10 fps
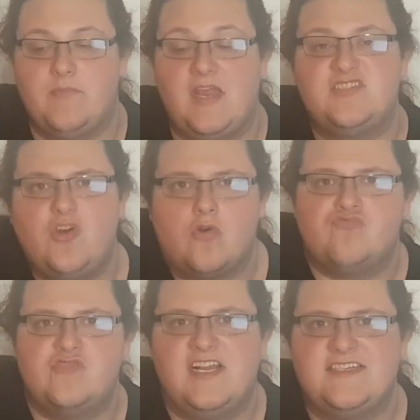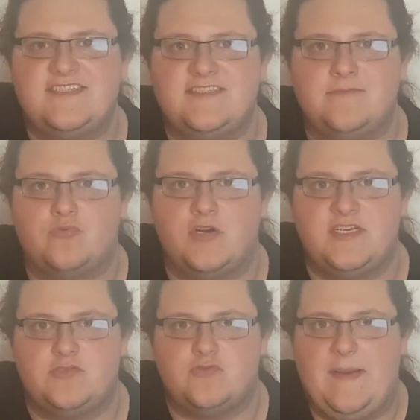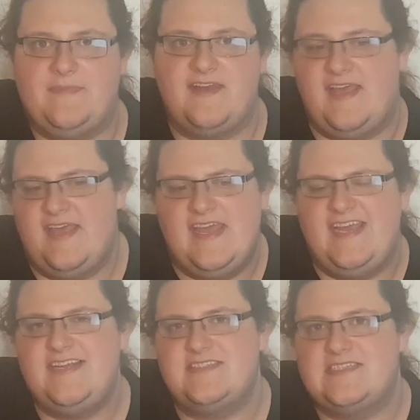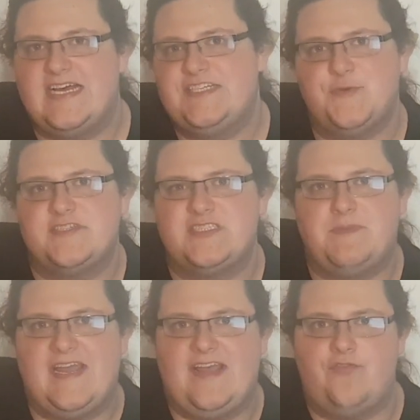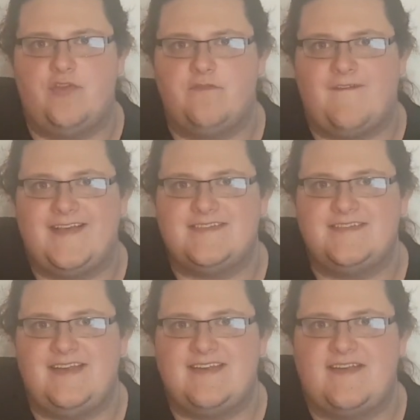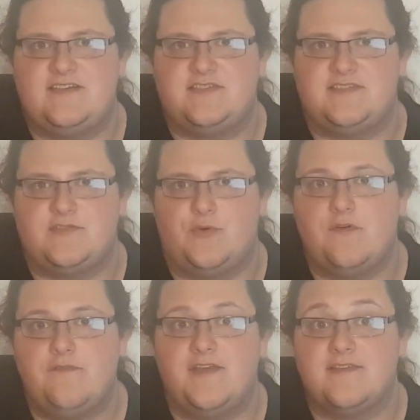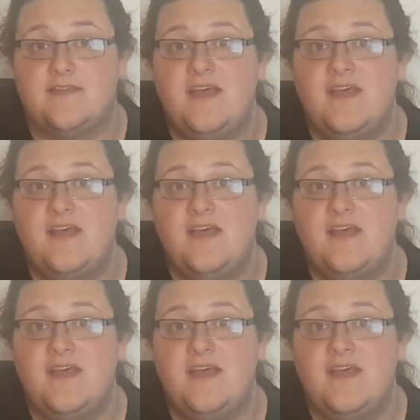as Doc realizes that Brock is trapped in it, he starts to explain the device's intentions to Orpheus.